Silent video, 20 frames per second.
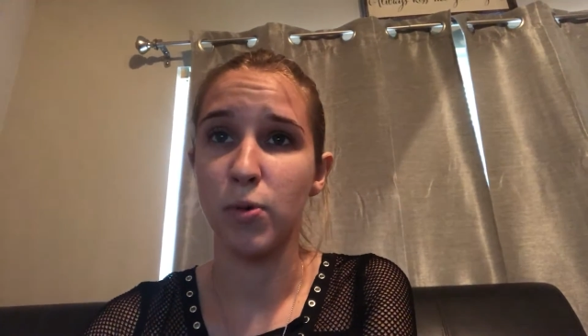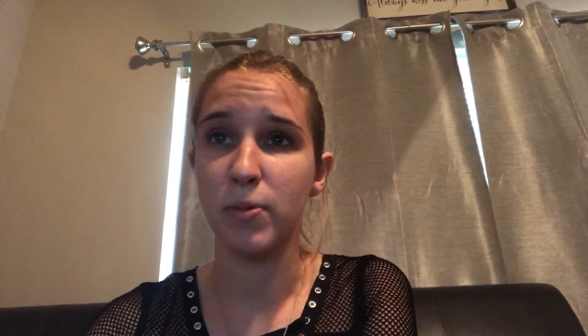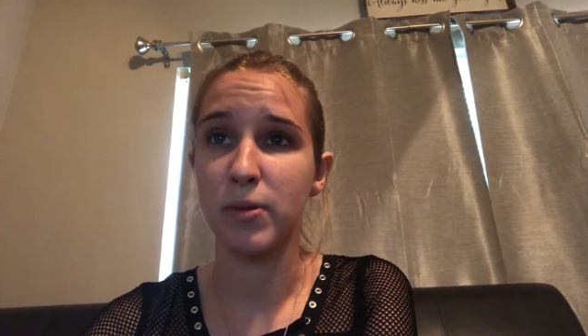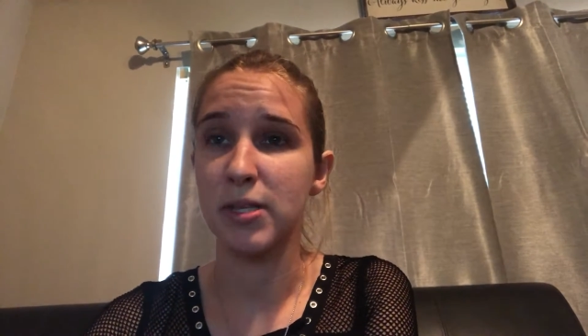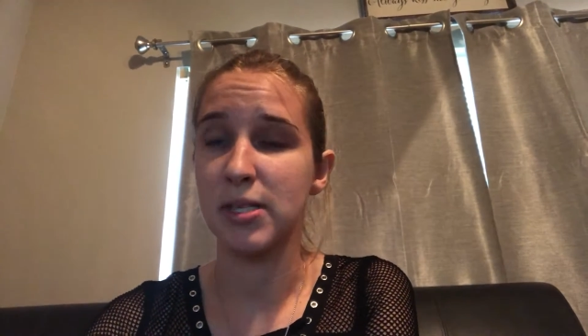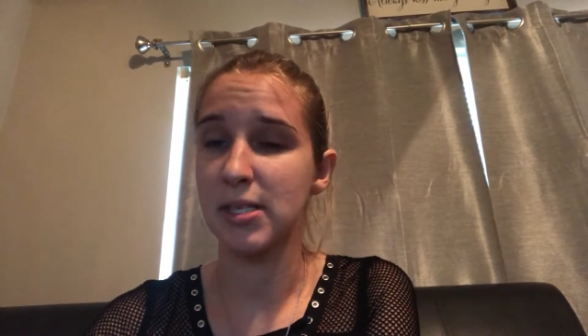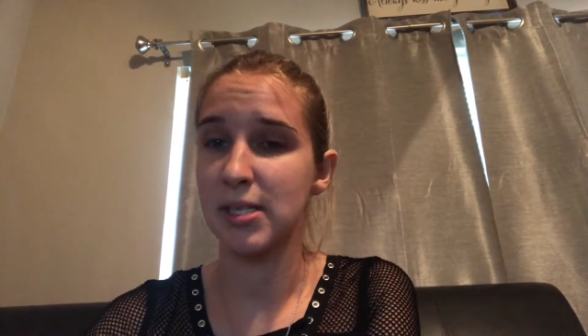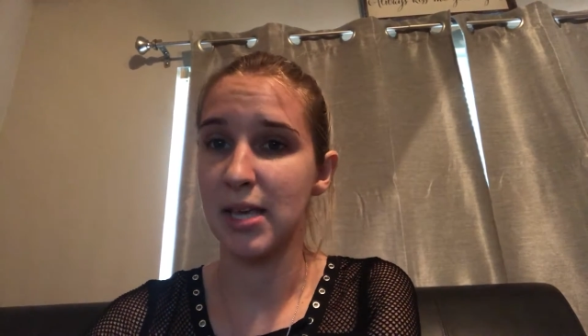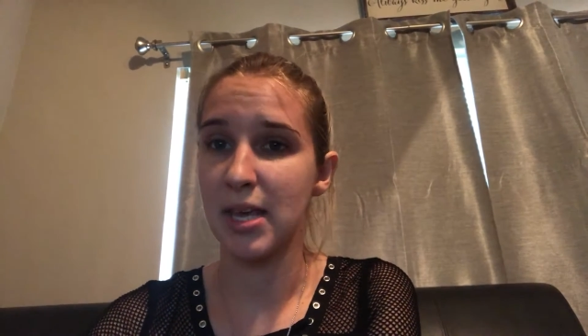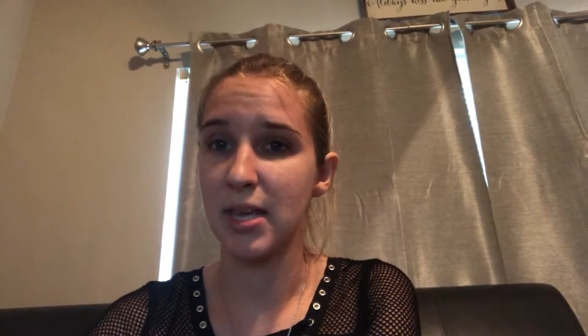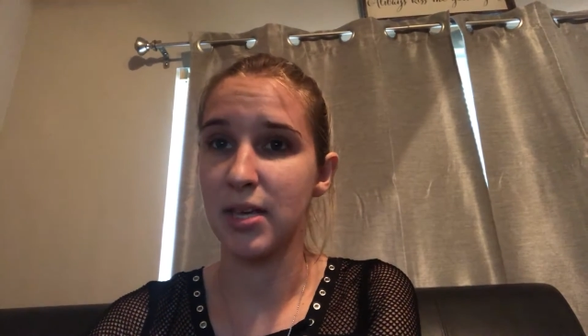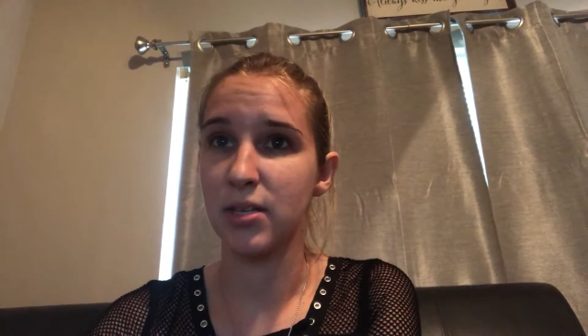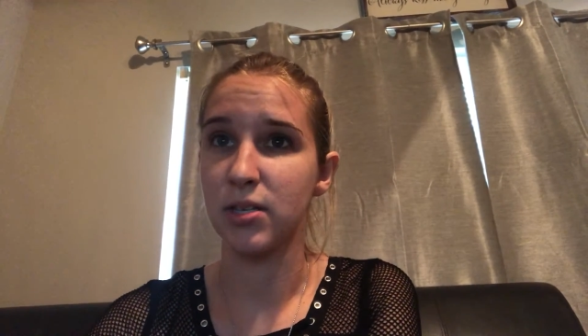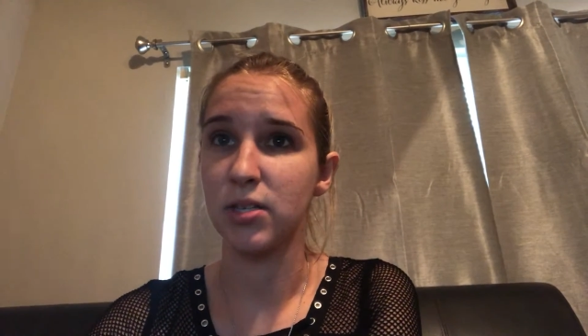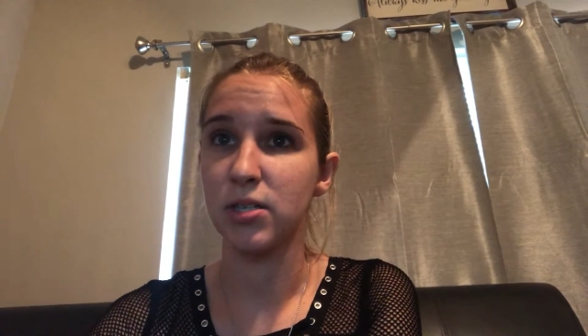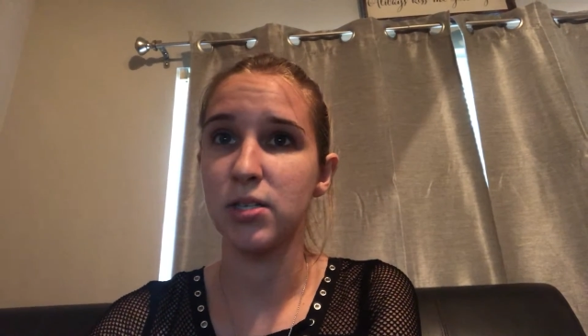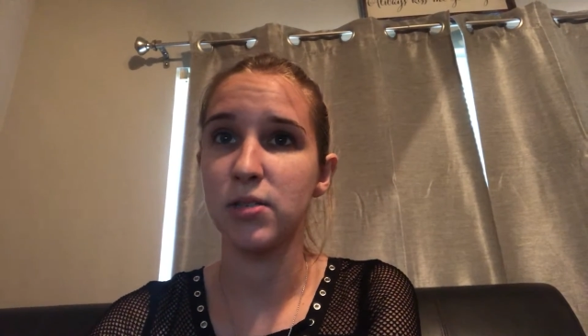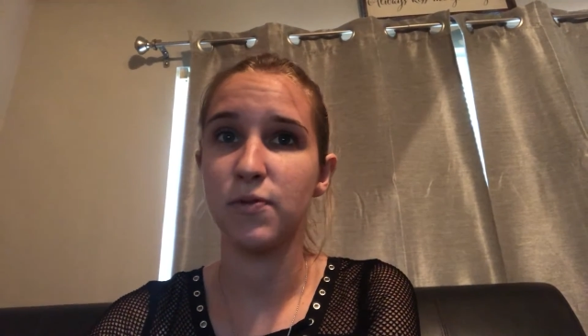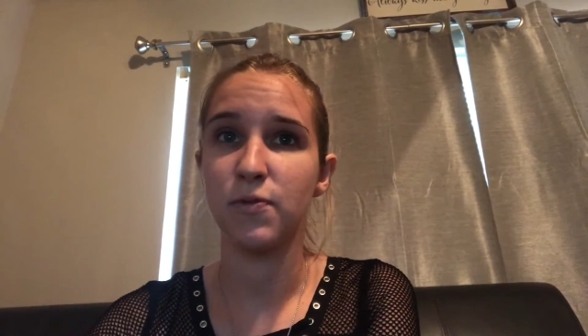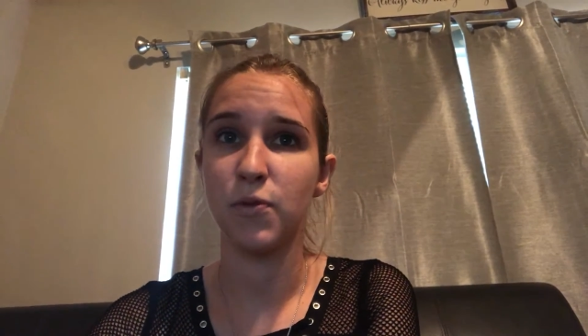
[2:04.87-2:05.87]
with
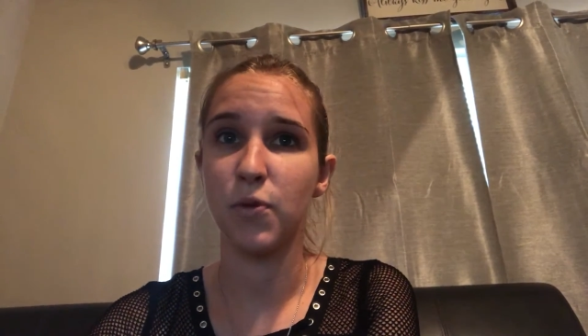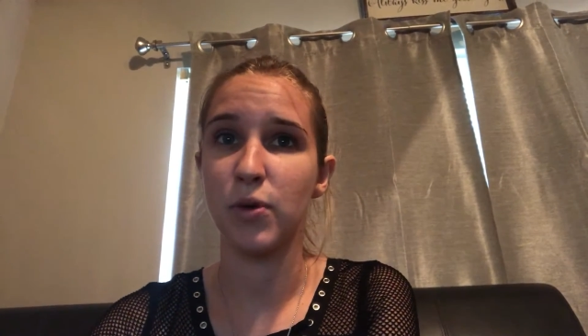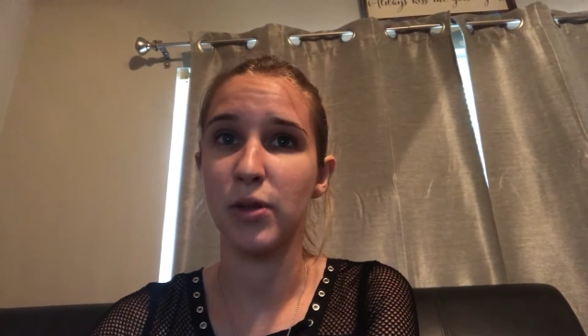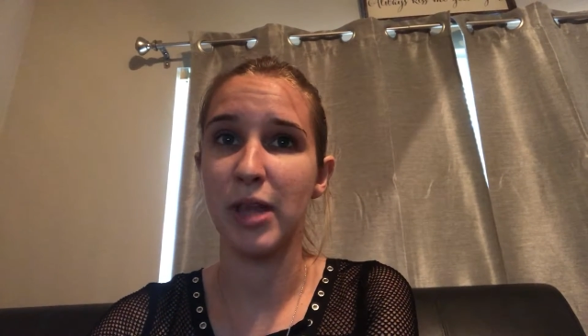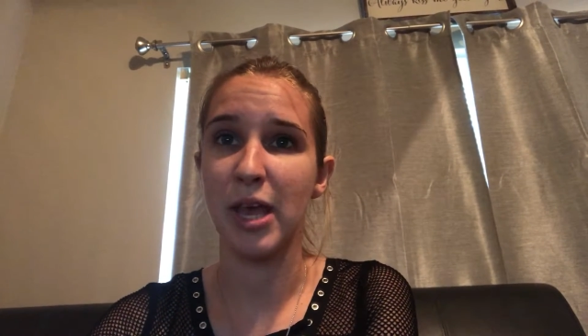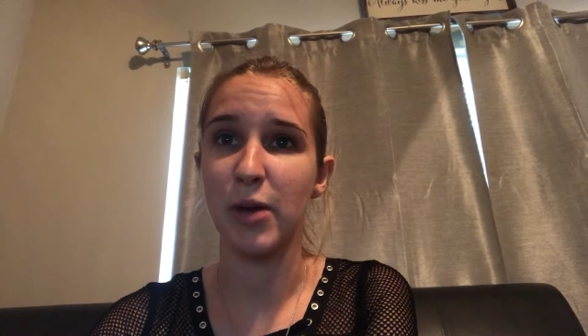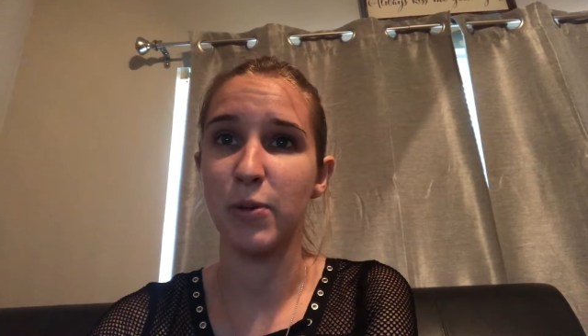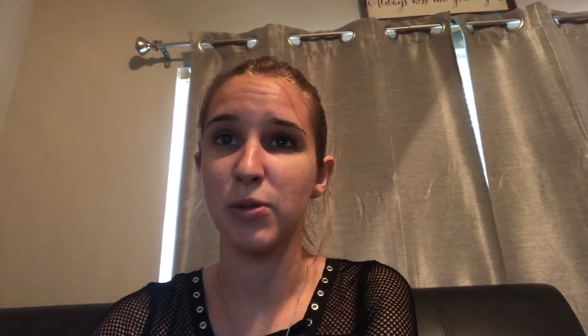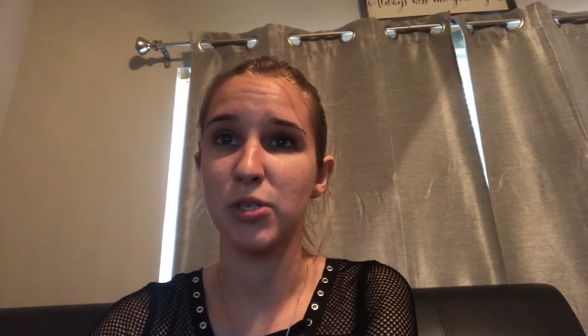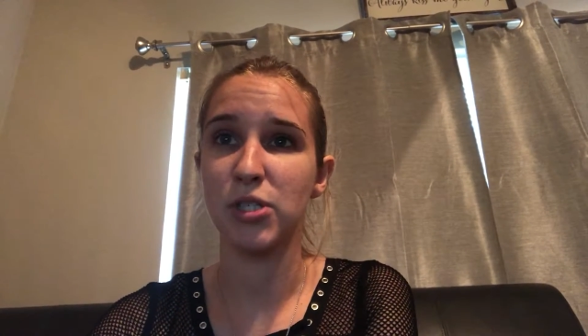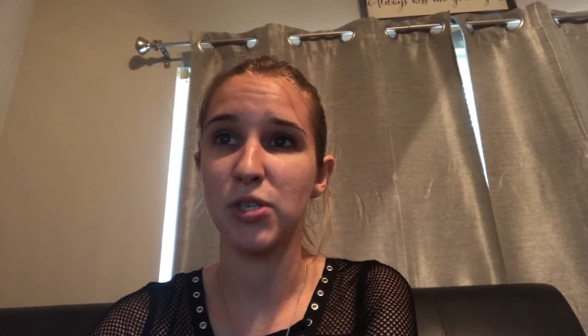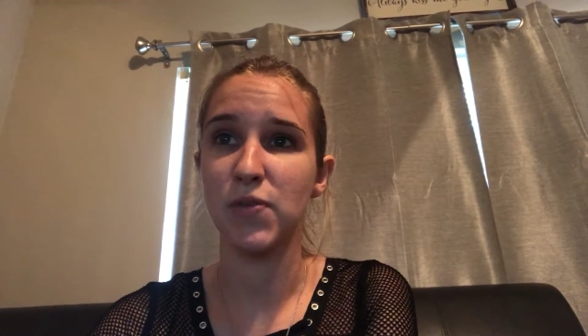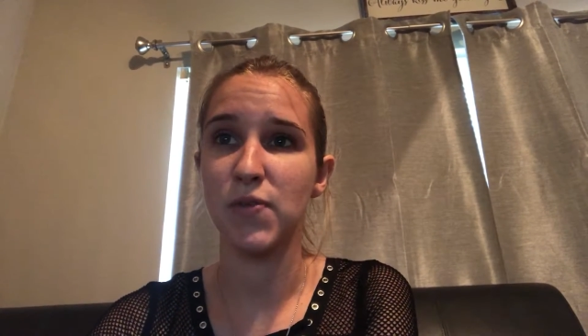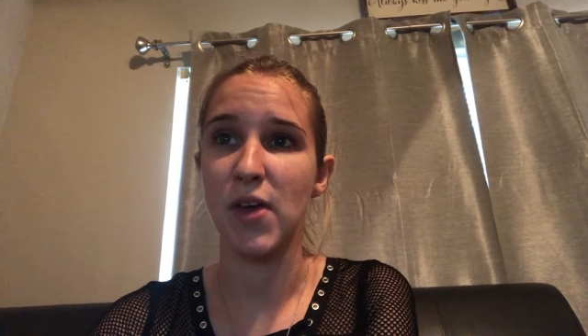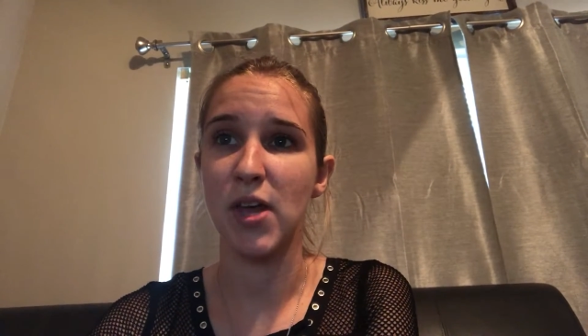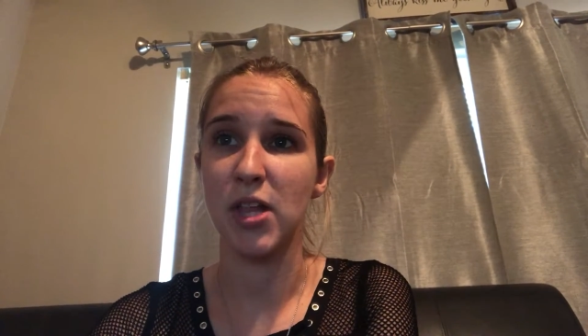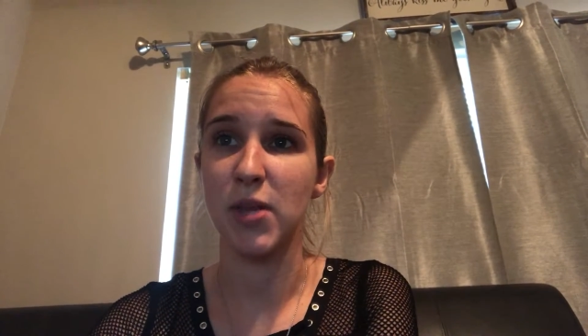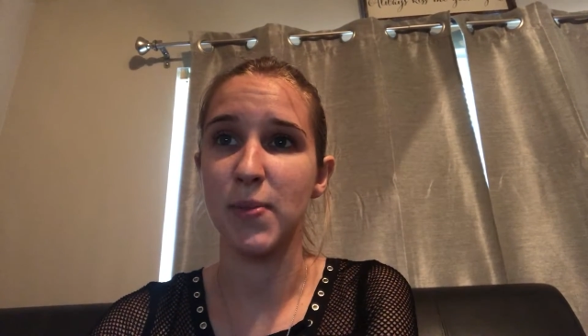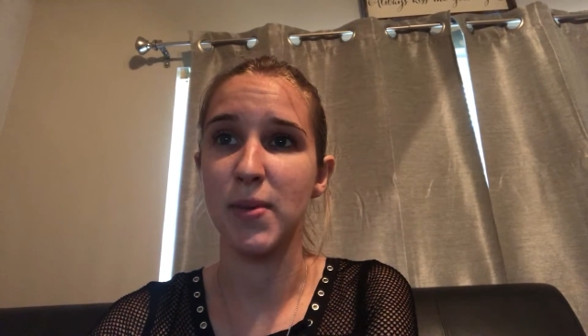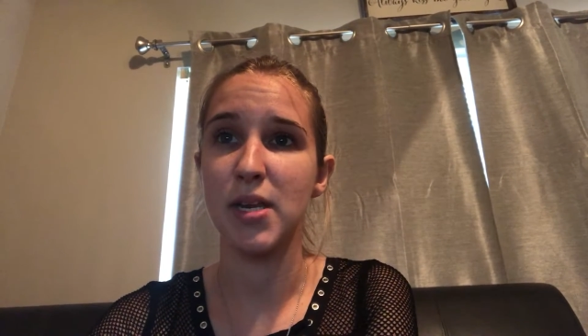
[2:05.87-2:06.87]
skills for language
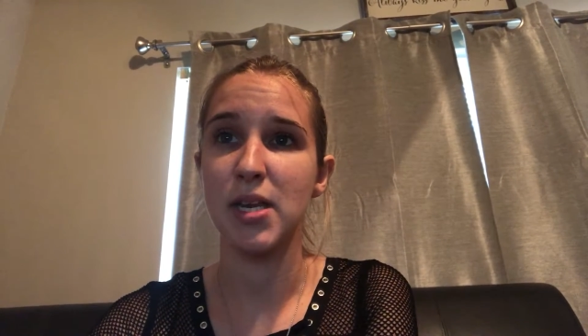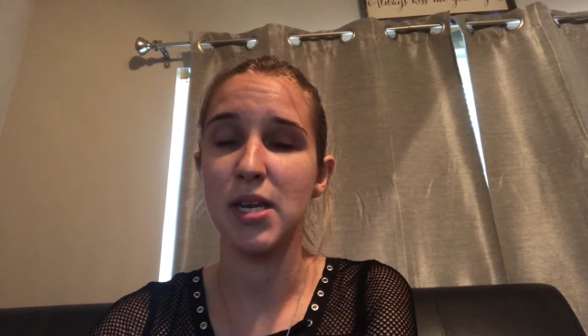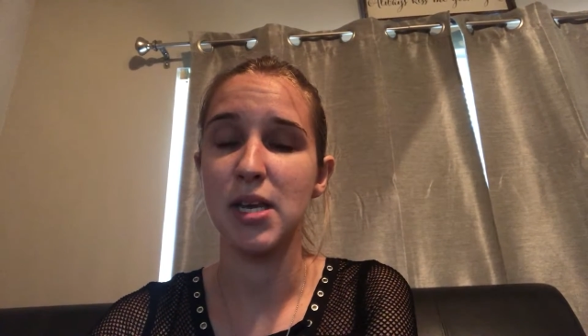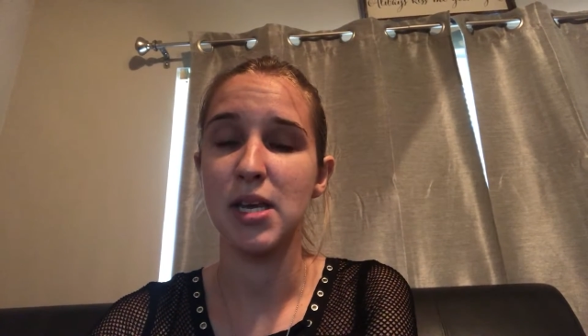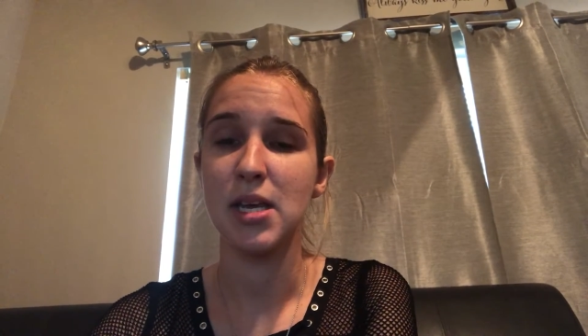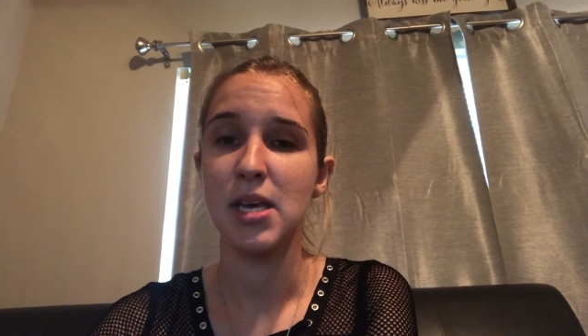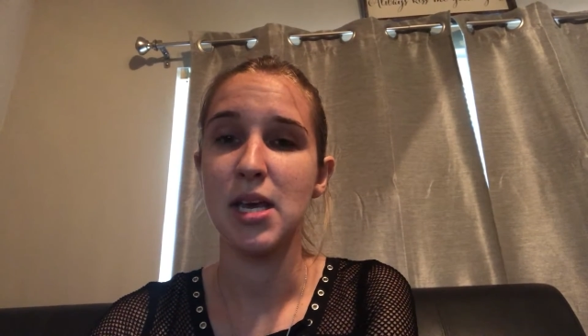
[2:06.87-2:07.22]
development,